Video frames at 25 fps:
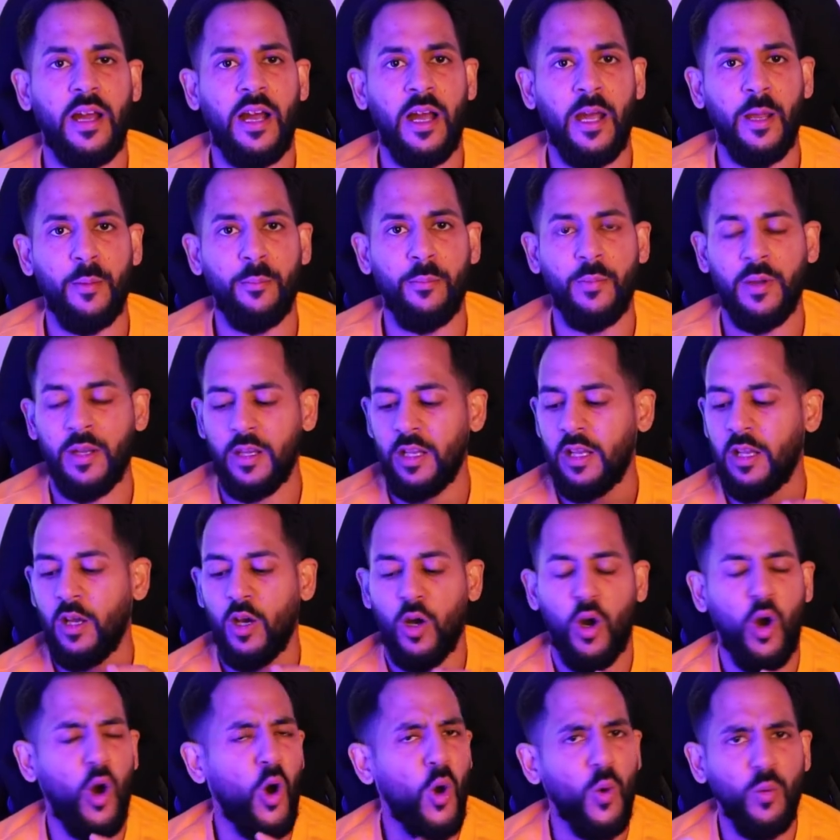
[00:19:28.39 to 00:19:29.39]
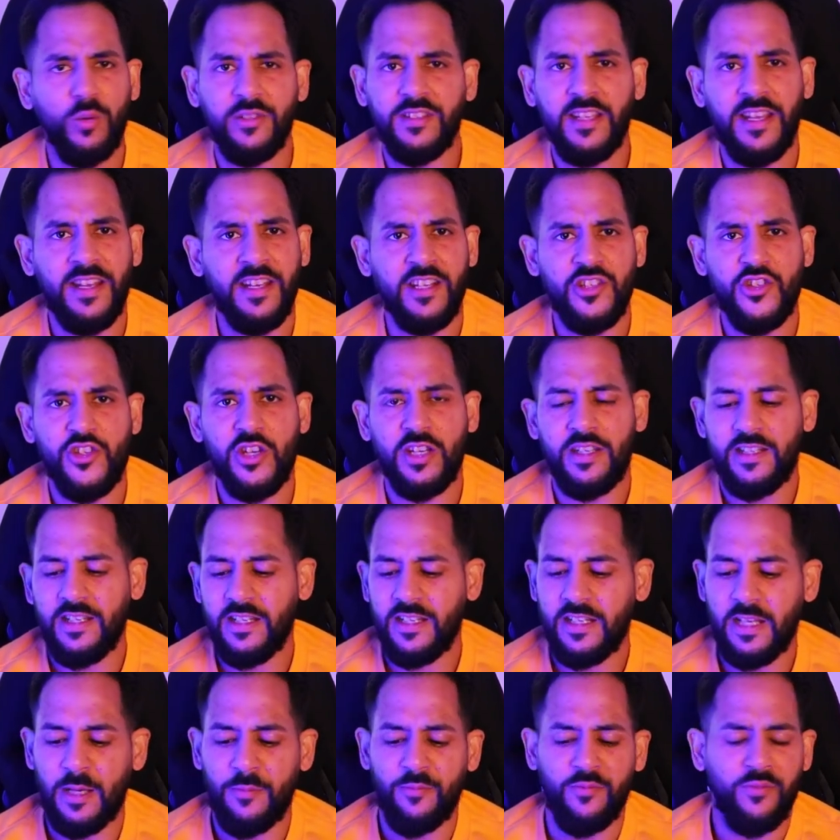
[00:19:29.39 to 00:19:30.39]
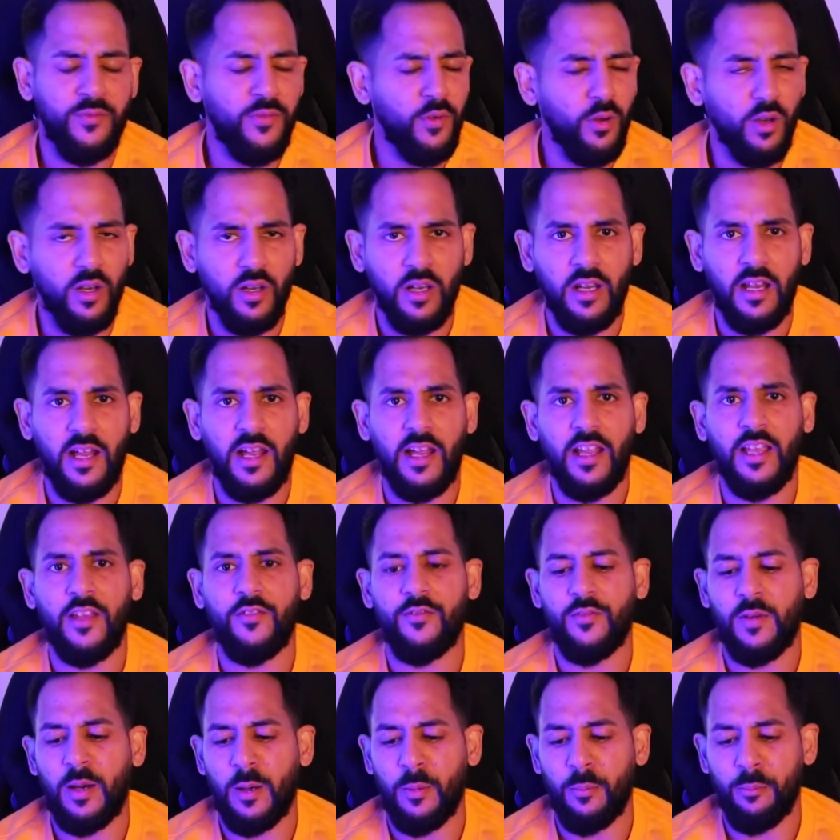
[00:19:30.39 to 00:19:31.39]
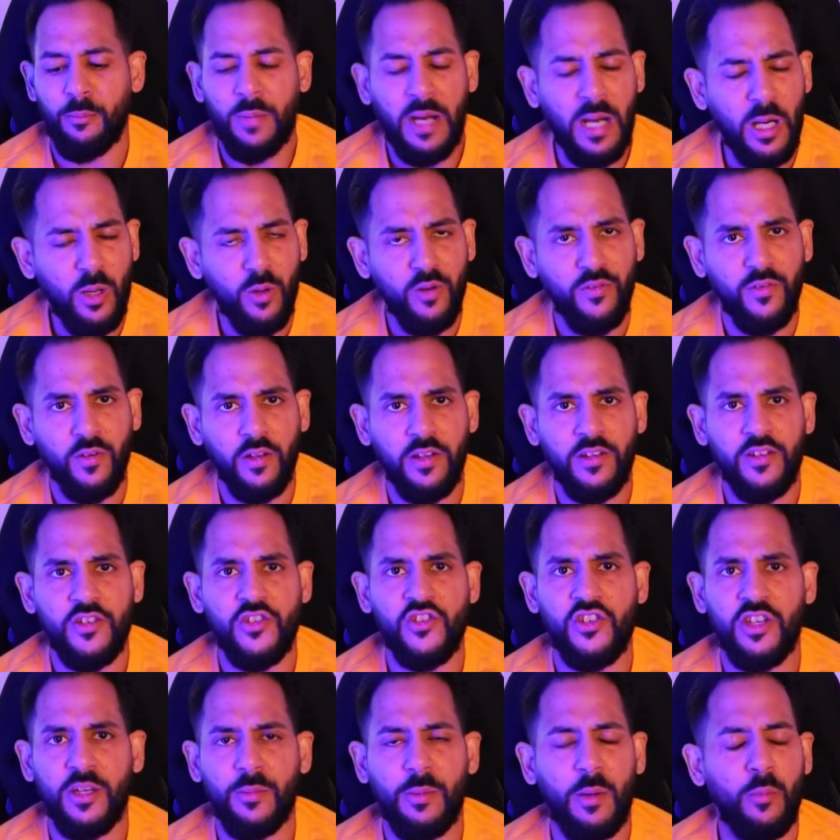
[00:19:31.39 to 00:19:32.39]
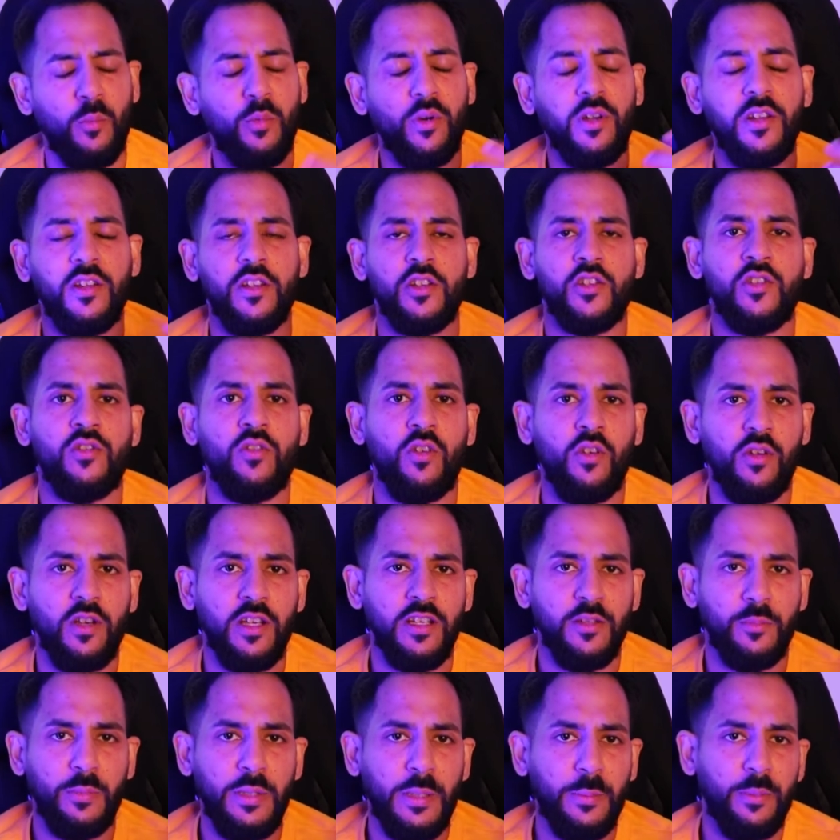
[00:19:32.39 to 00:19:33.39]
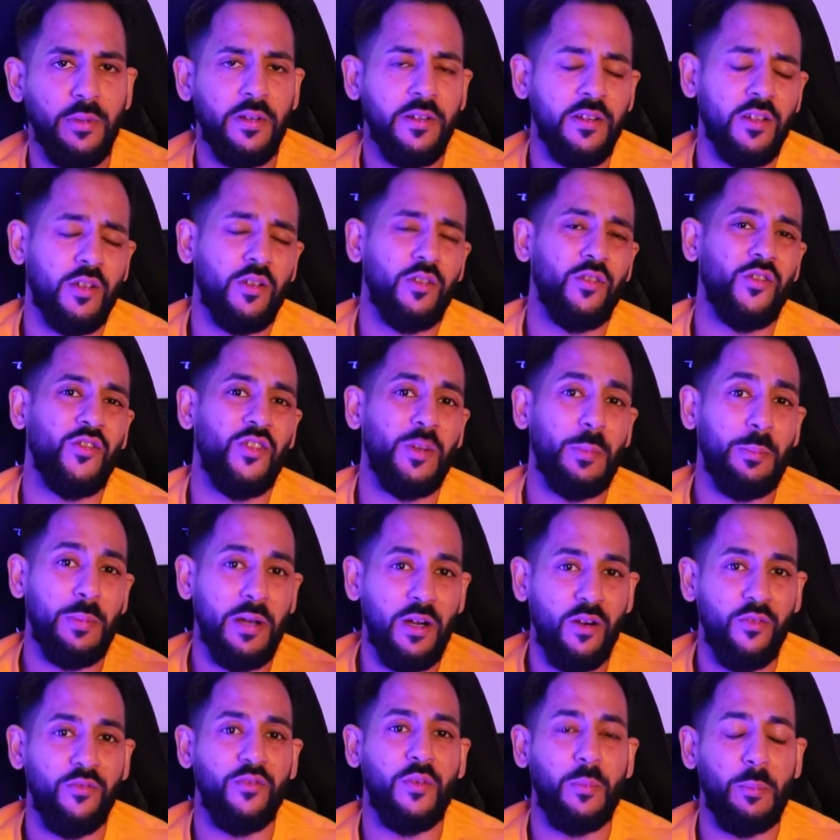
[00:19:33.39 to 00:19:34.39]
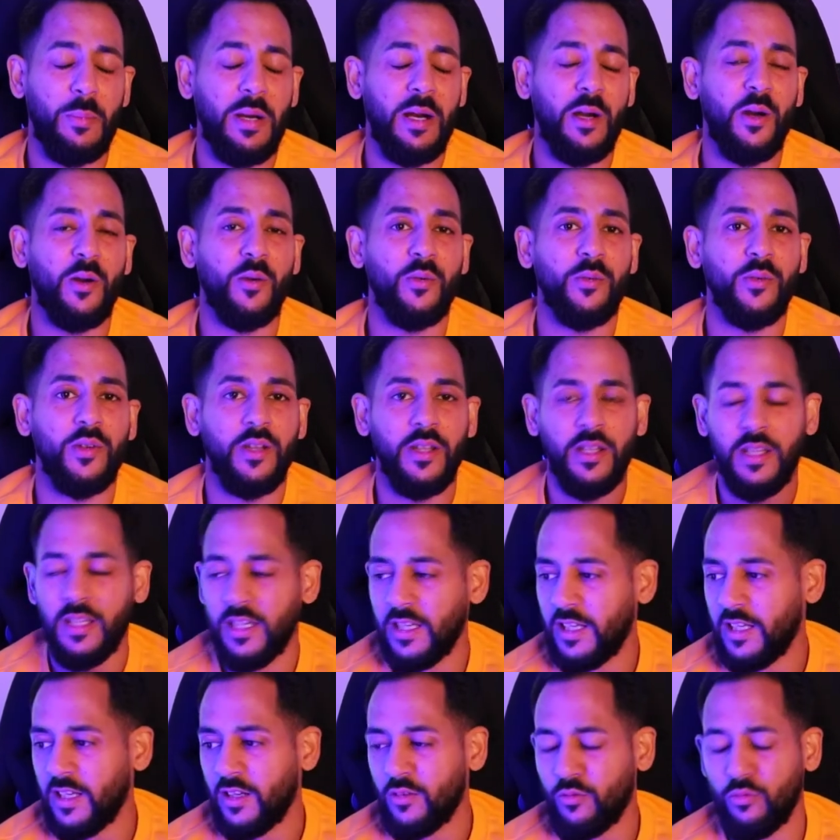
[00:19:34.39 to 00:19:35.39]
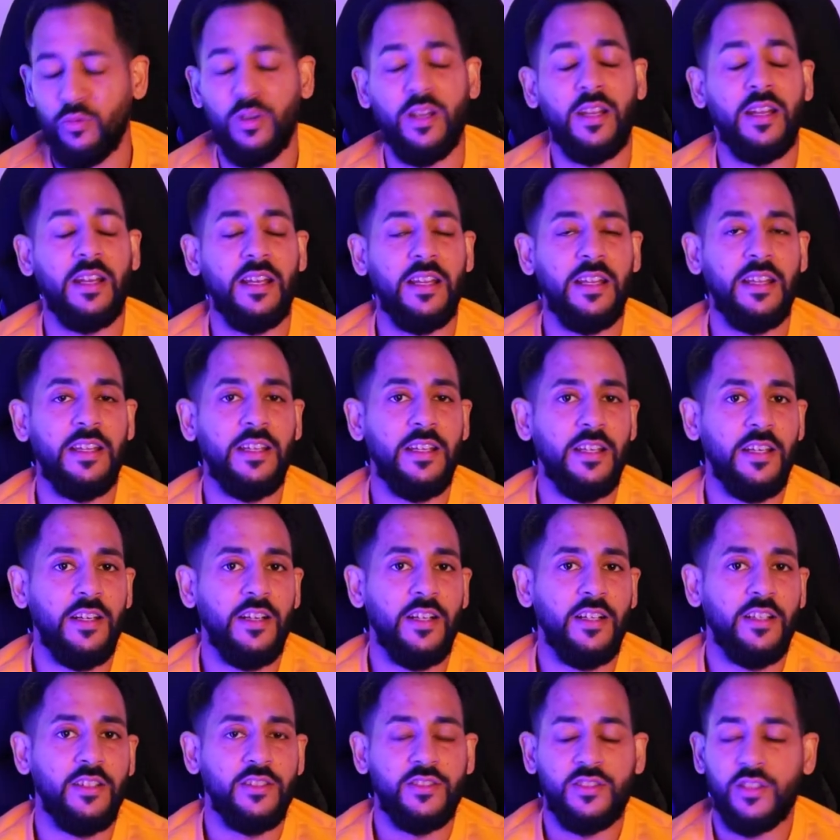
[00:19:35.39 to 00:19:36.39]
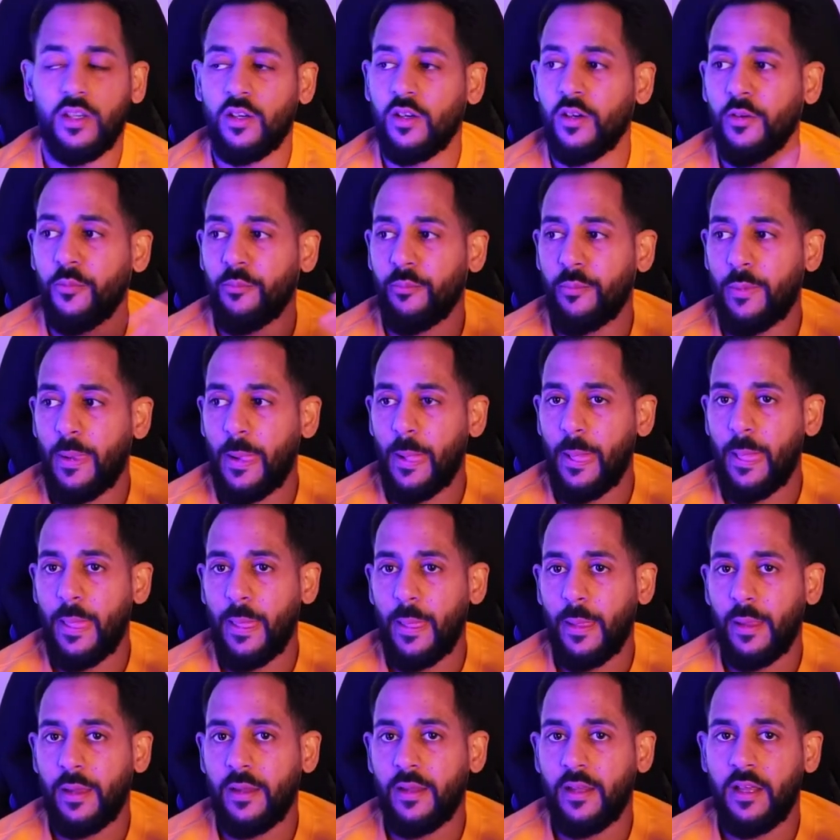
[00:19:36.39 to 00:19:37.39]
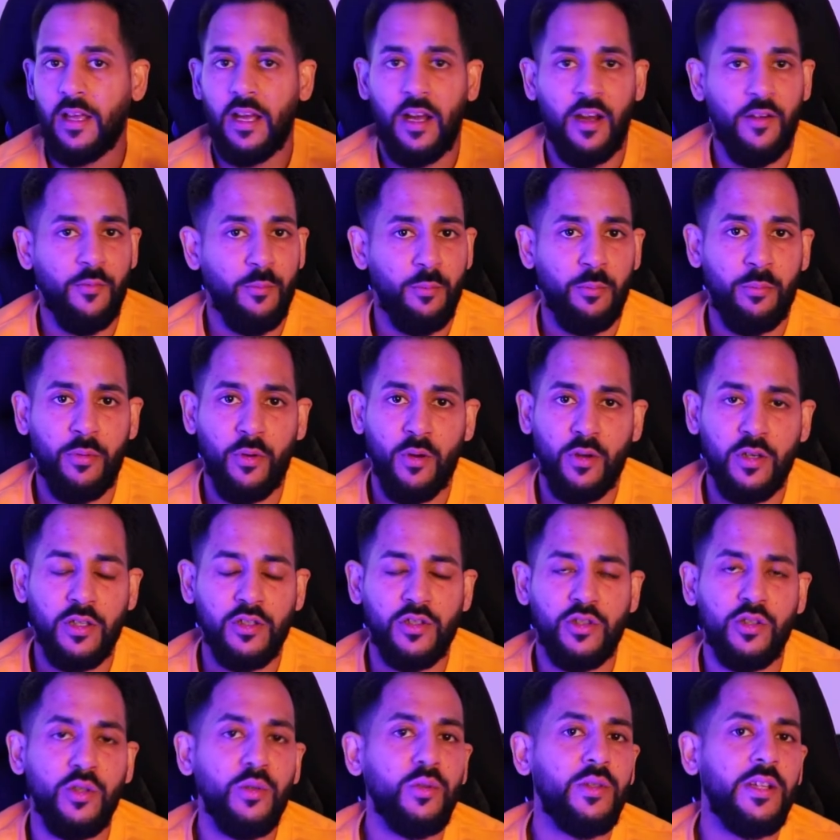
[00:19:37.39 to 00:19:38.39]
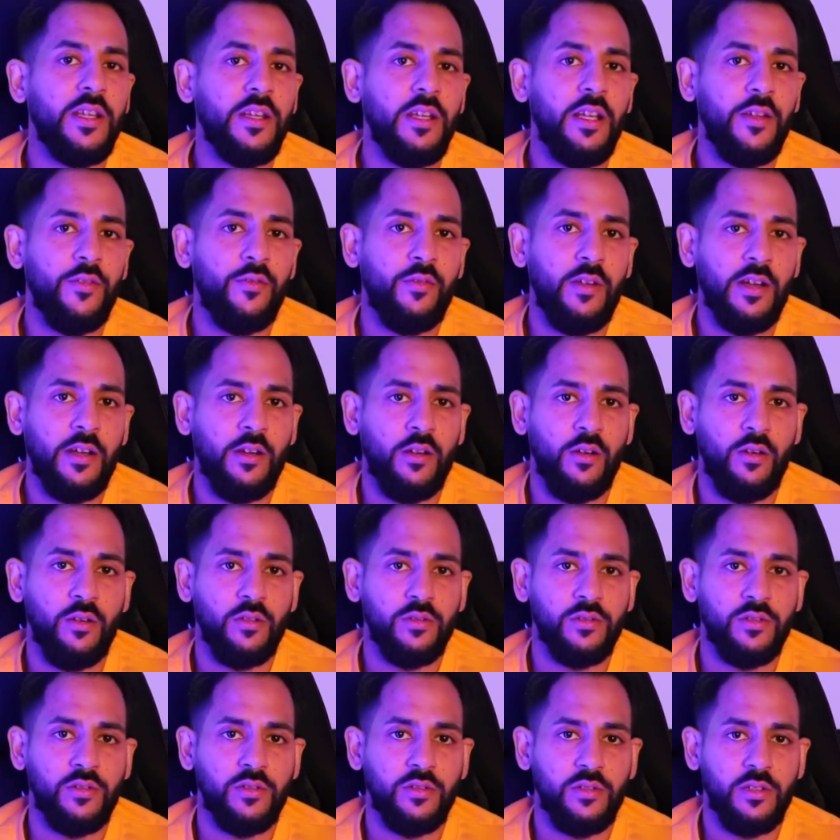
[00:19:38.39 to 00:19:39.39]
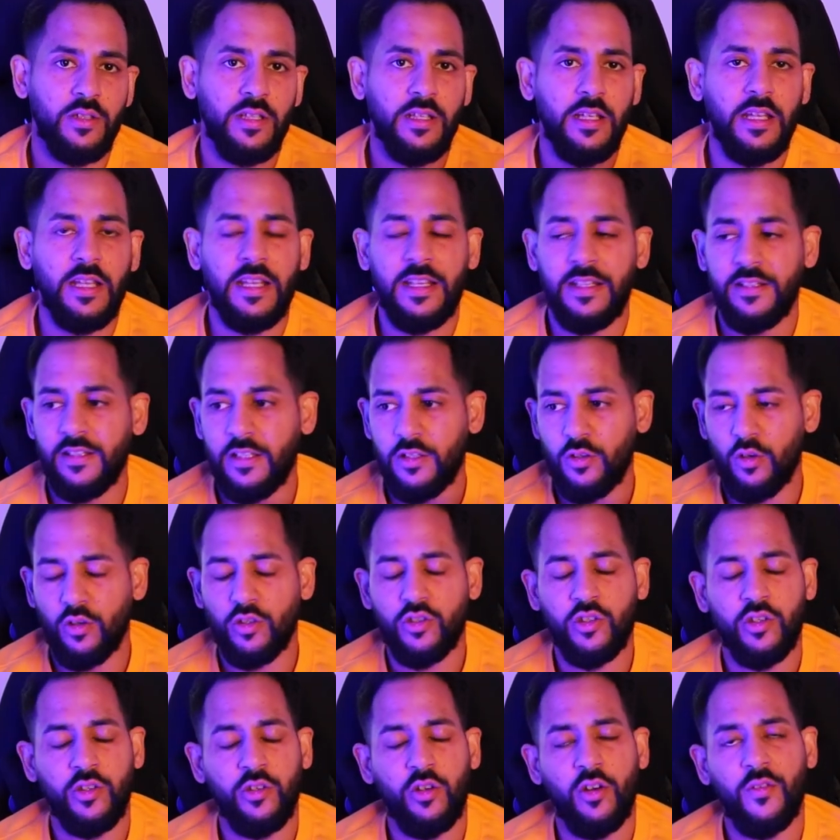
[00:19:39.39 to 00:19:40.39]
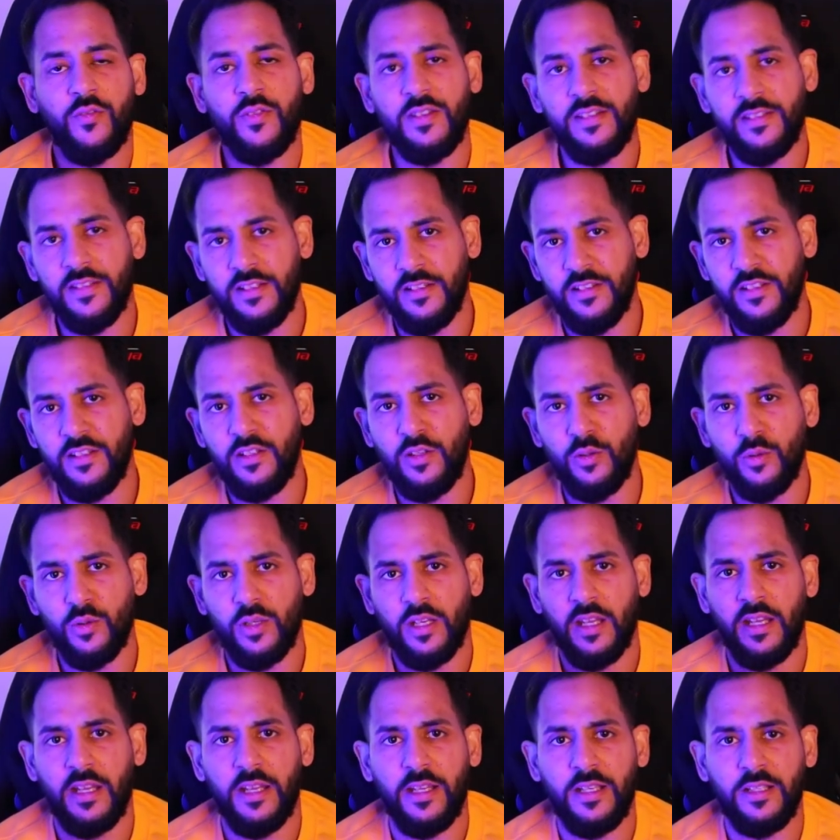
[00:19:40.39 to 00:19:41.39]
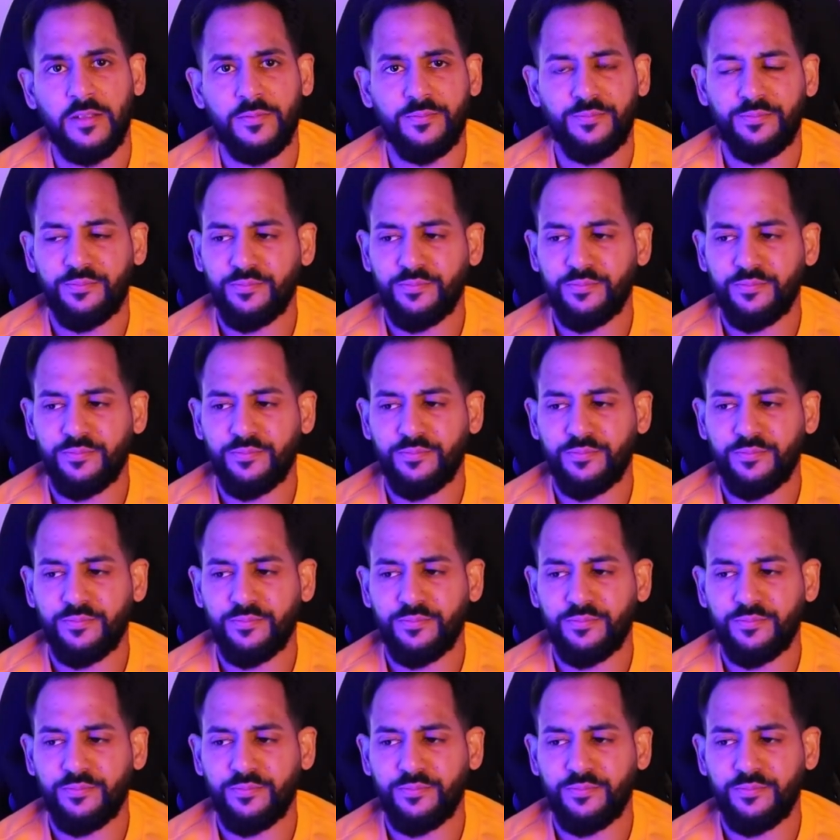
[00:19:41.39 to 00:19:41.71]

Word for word: I'm always energetic. I'm full of life. I'm powerful in the gym. I'm one of the strongest people in the country, pound for pound, really. So I've broken two deadlift records in the Yorkshire Northeast in the UK.